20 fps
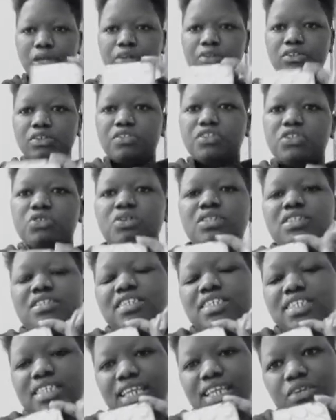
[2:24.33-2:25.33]
So this one is
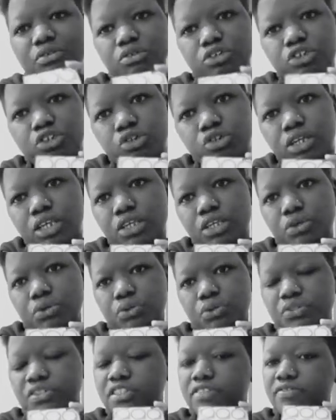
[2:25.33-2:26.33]
the slide we usually
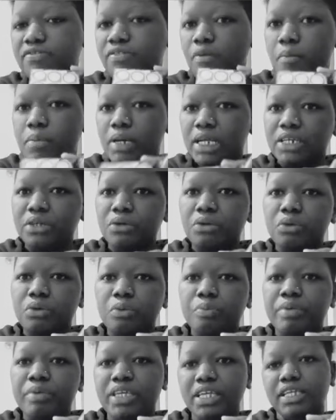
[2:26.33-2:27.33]
use for blood
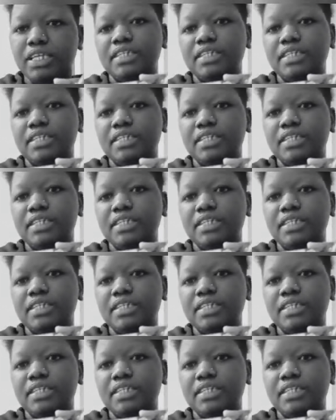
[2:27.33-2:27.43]
grouping.